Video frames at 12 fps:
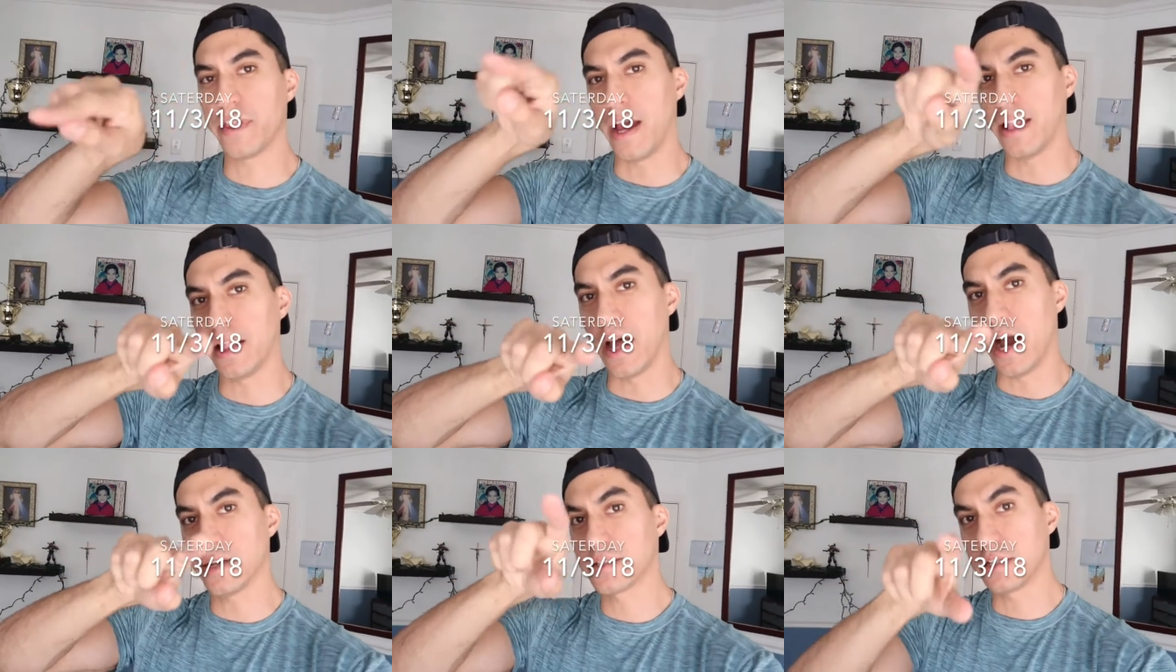that
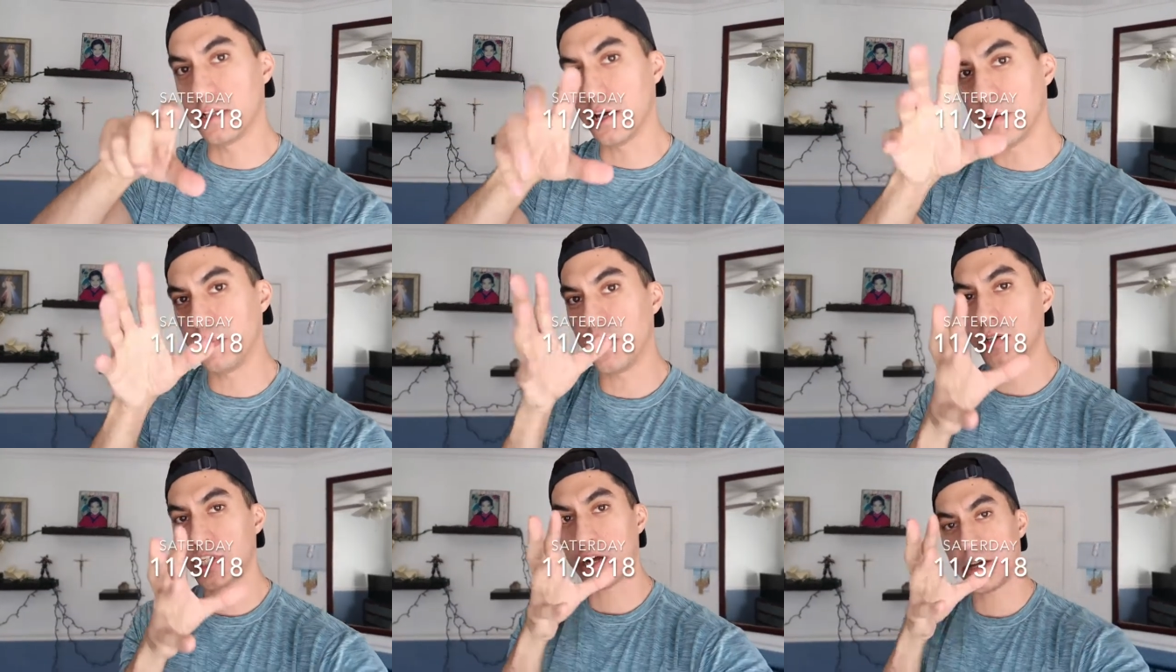last clip
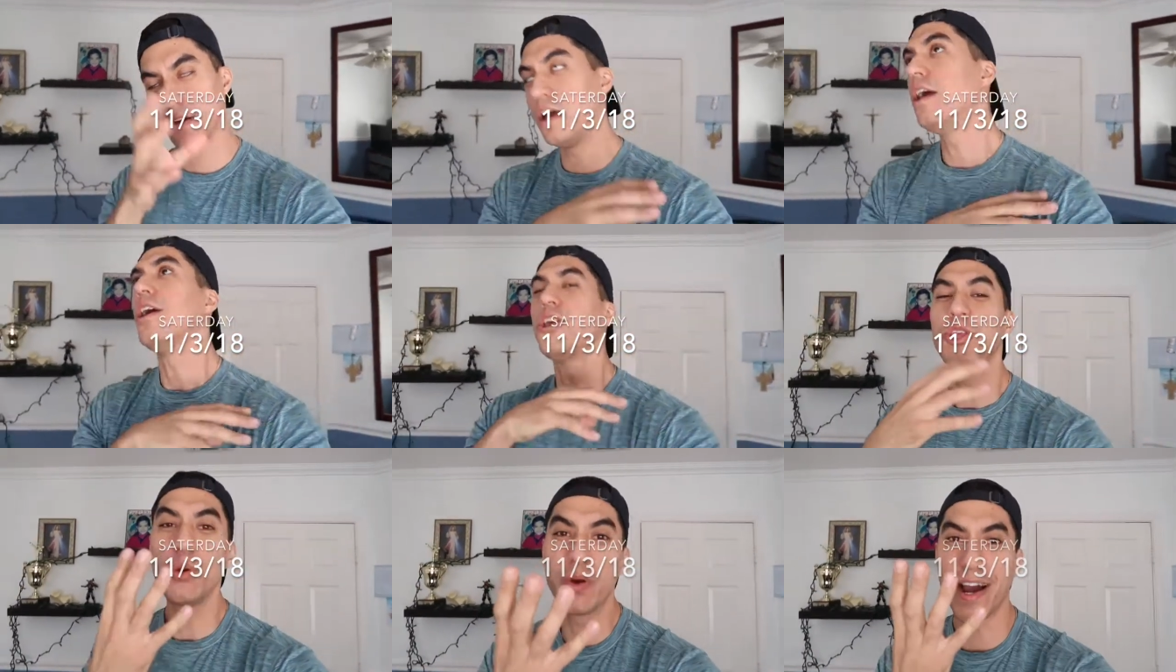
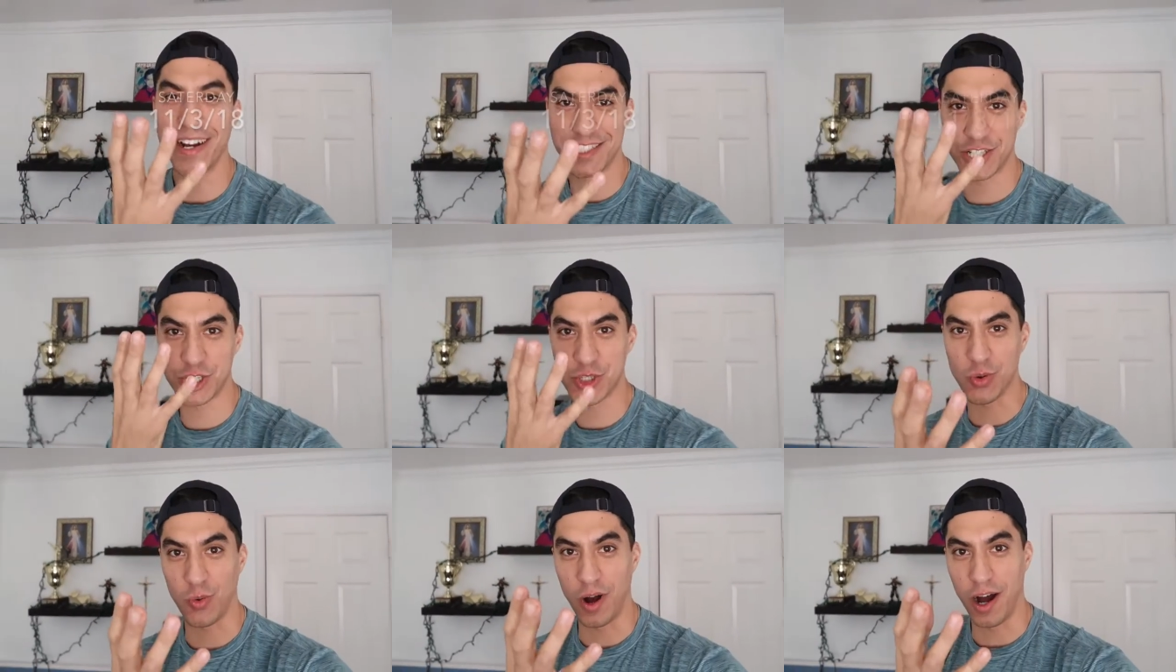you guys
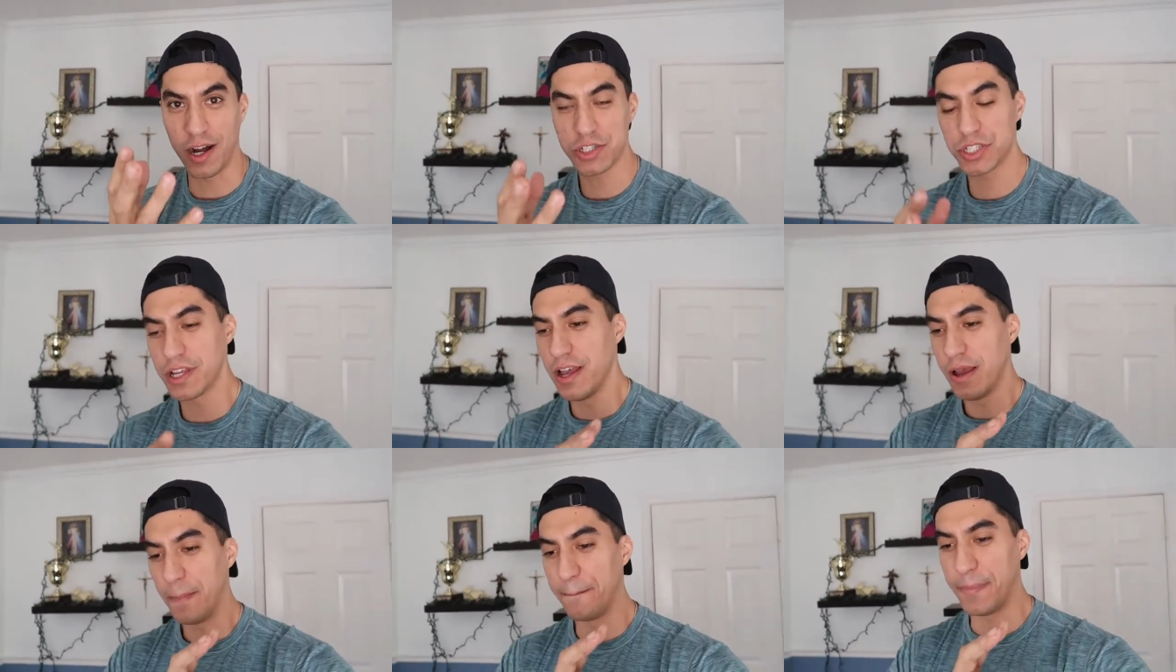just watched,
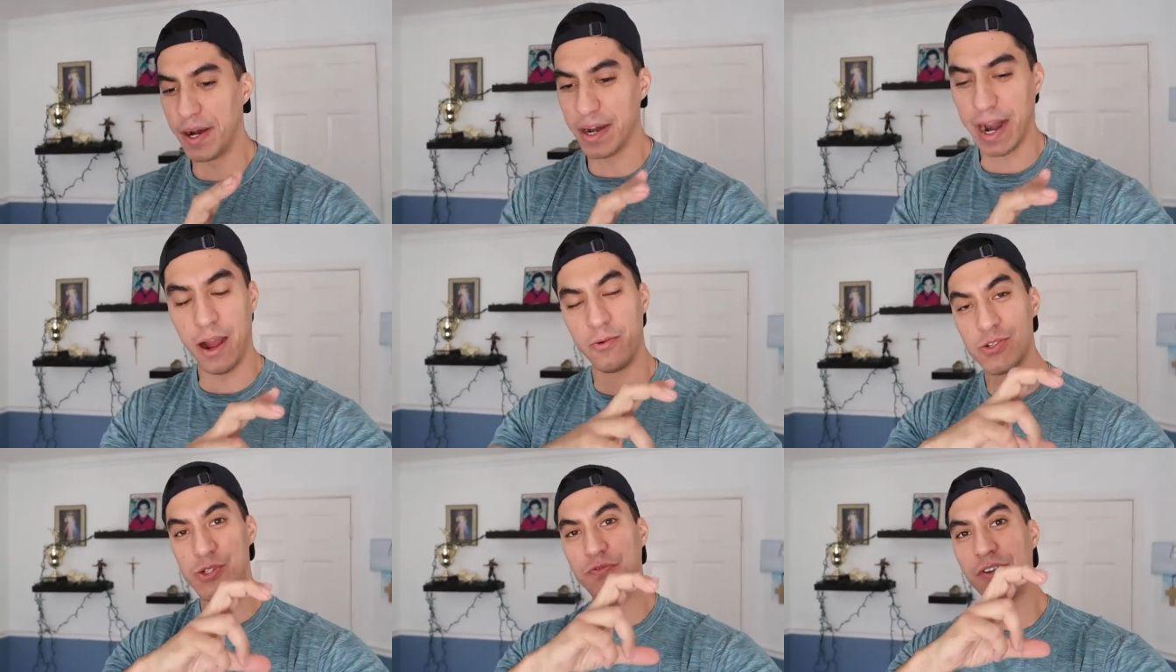but I
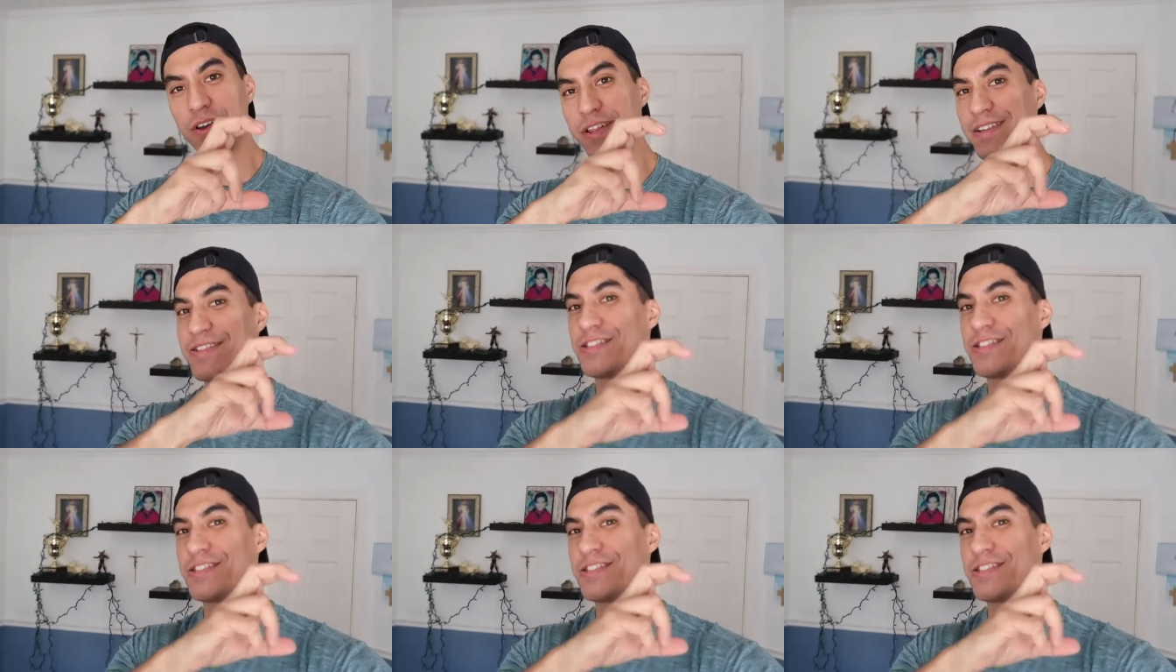was feeling